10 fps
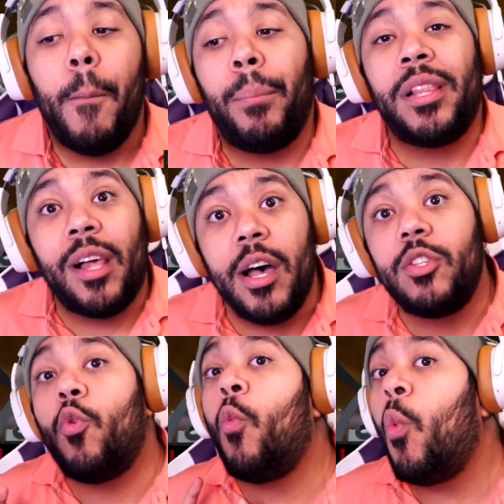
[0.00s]

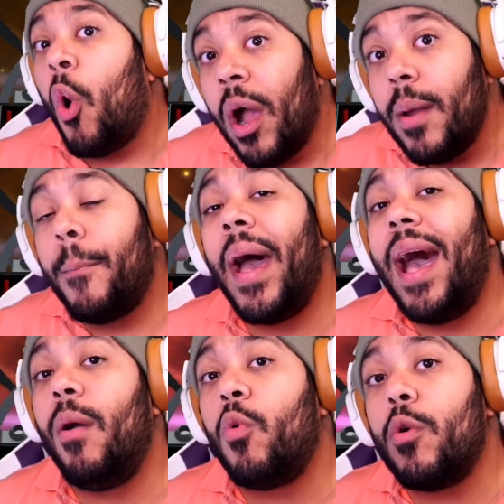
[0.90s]
plus 1
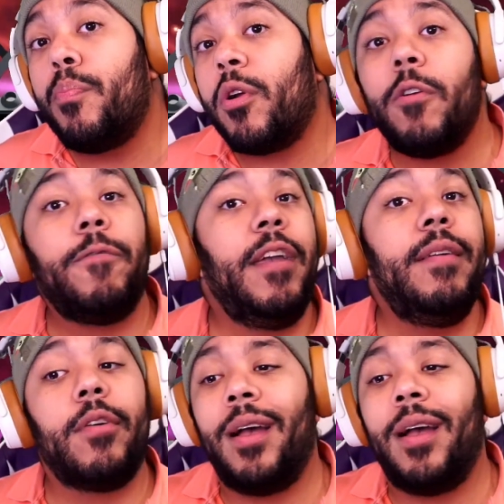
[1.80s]
power per favor.